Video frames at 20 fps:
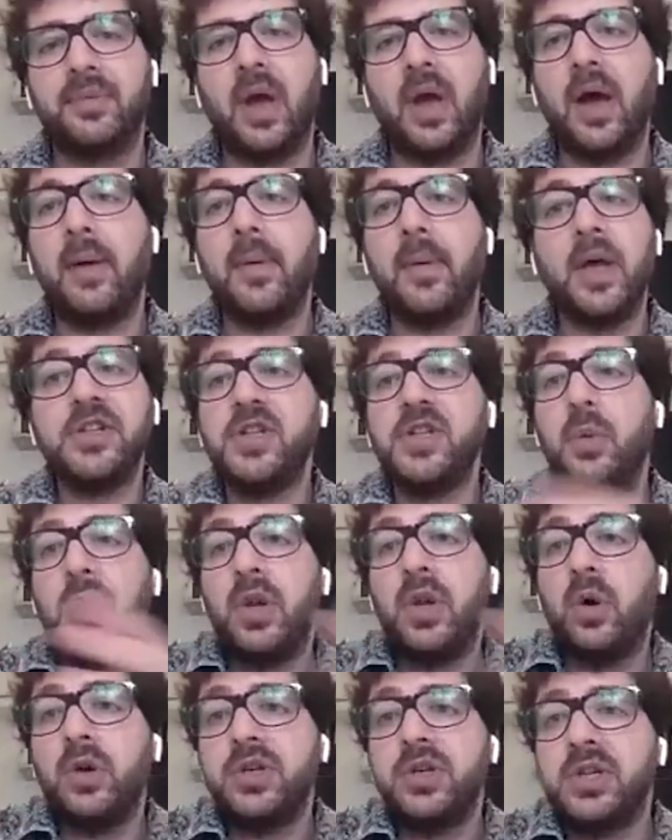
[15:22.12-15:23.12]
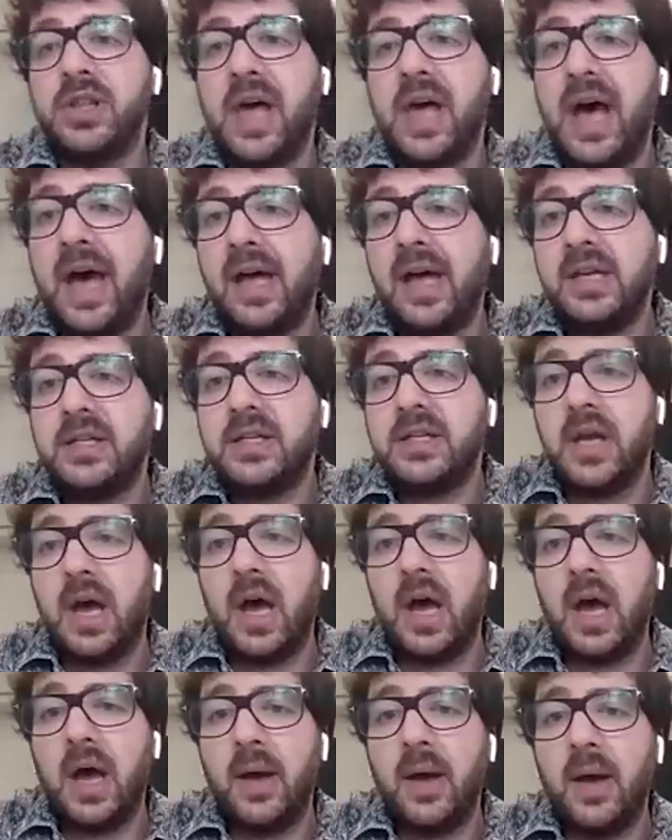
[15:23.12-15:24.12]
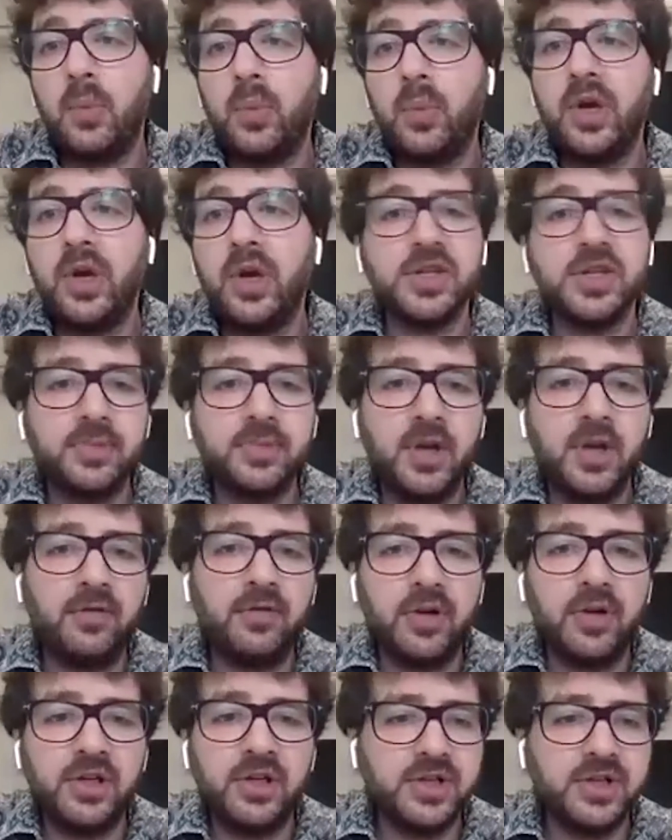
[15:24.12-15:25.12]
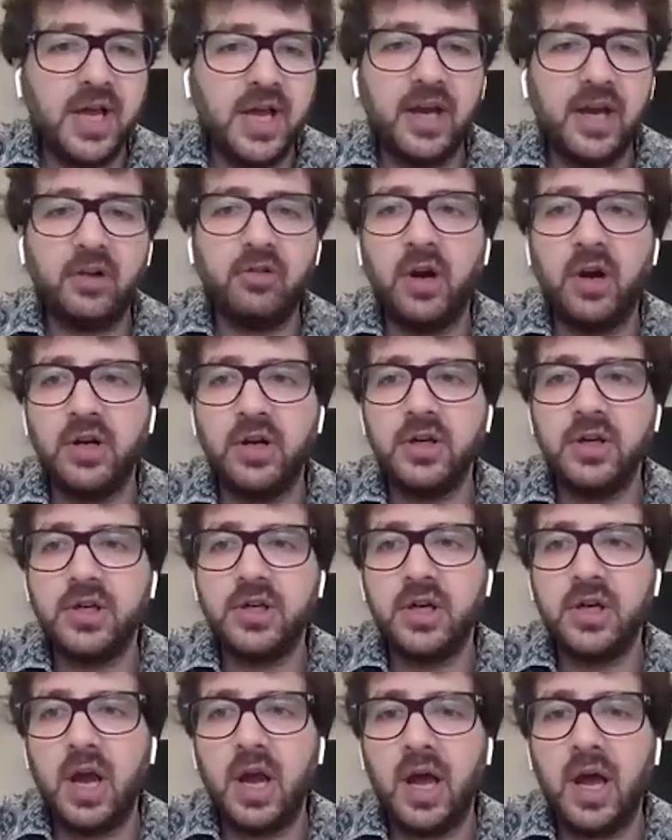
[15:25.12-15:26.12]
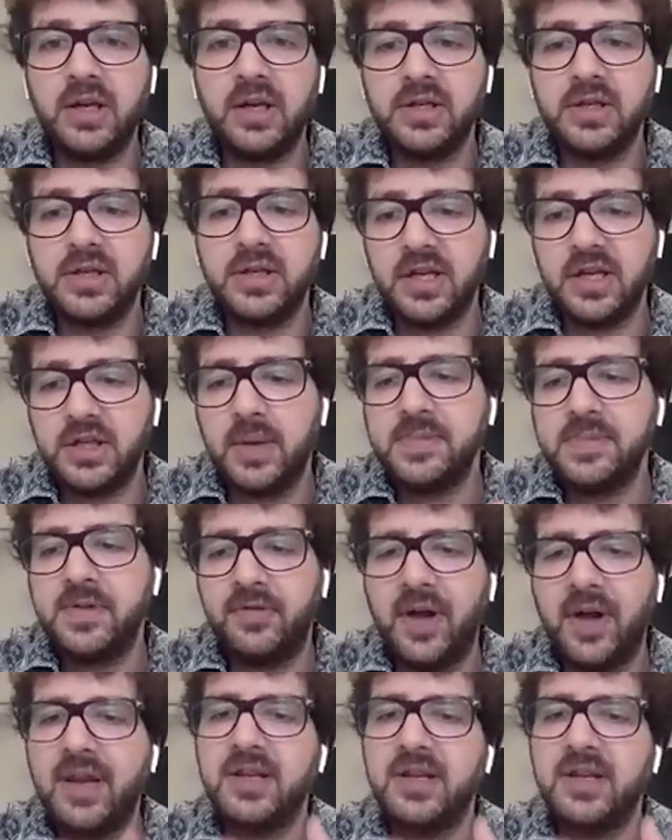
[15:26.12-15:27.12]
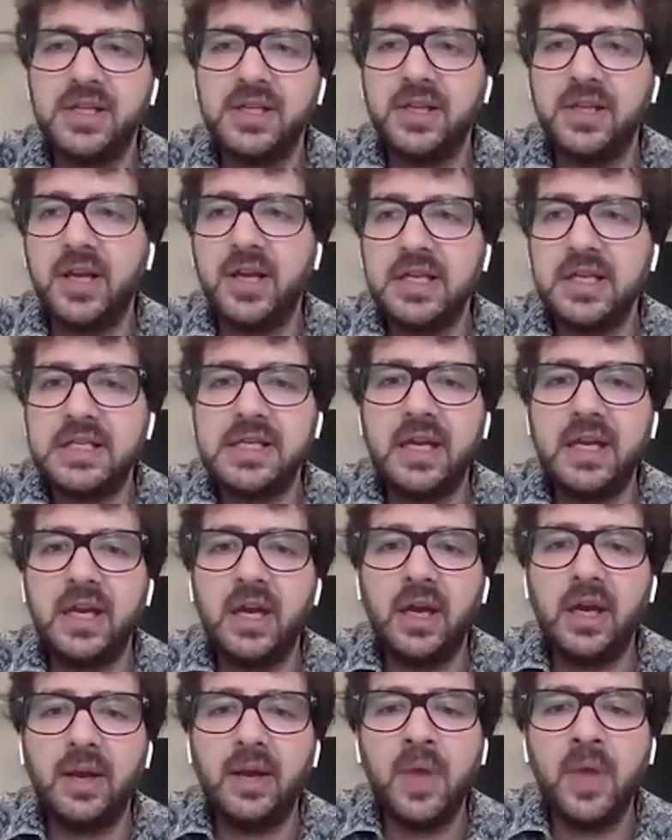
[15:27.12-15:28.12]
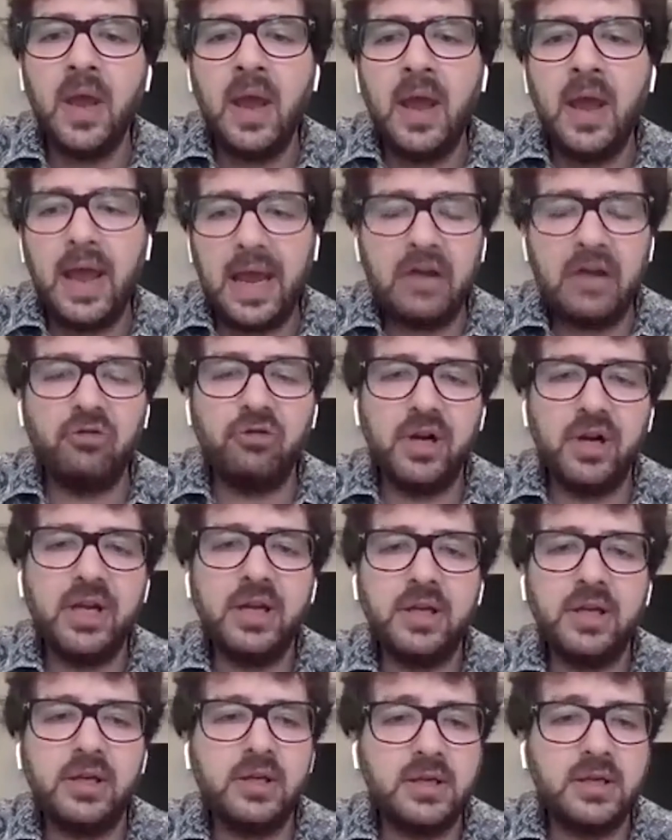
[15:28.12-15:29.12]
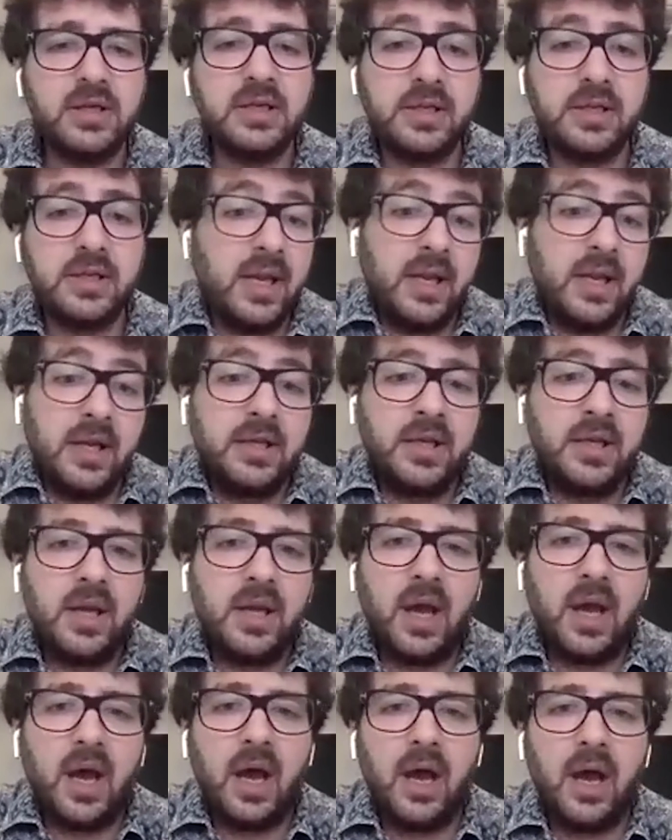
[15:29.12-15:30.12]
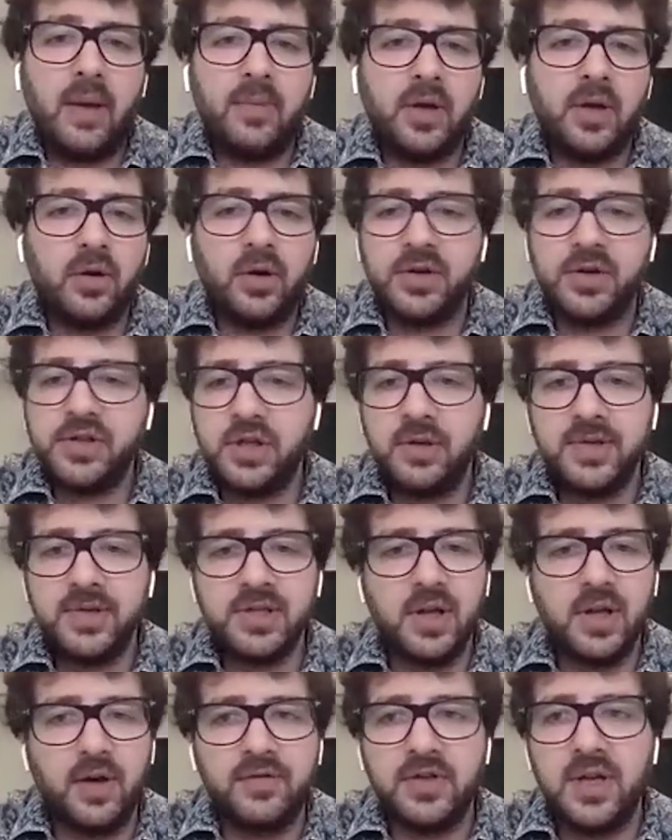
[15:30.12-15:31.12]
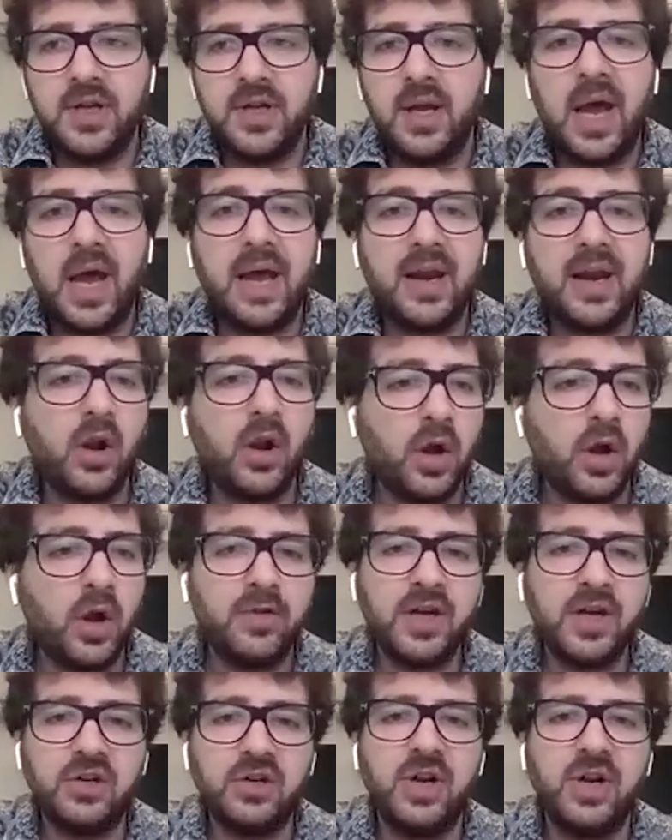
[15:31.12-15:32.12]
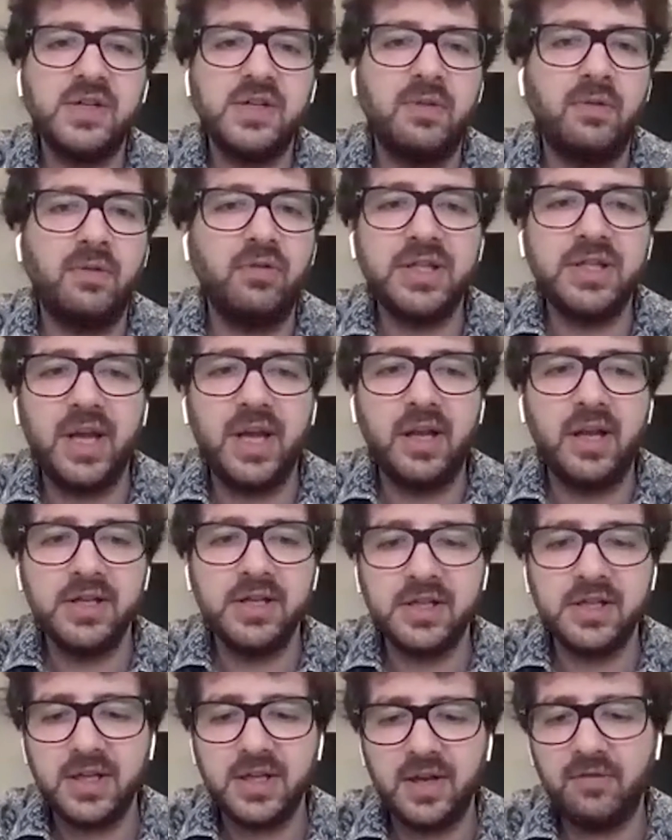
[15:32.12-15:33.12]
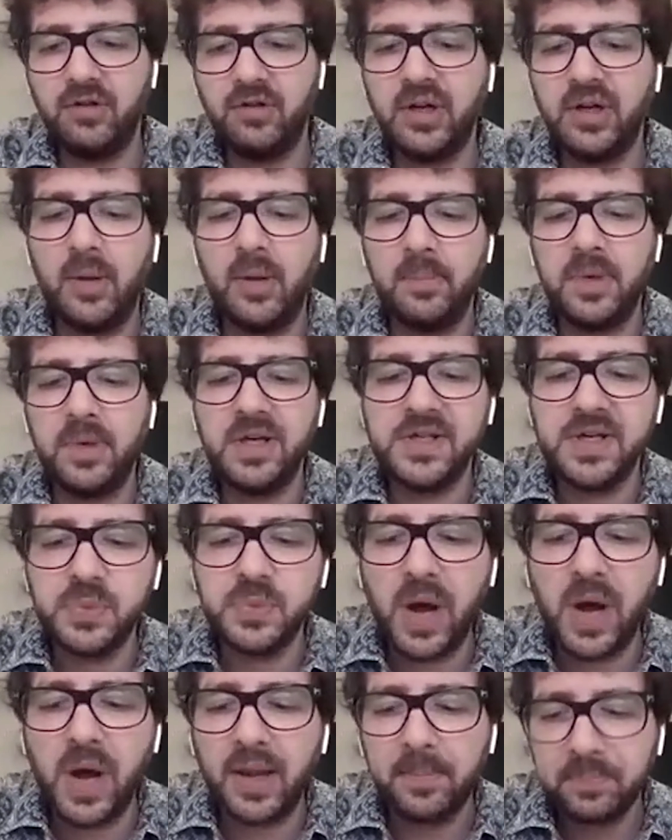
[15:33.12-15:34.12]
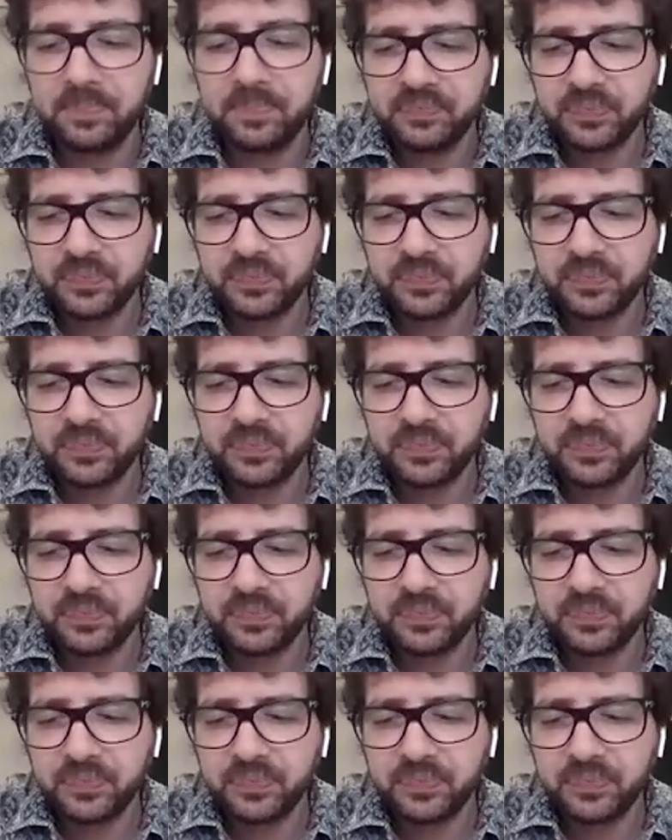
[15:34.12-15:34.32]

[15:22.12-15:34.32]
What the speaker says: And so we launched that. We got some coverage on TechCrunch, and in terms of validating the idea, it really did. Consumers loved it, had a lot of interest from retailers and delivery companies as well.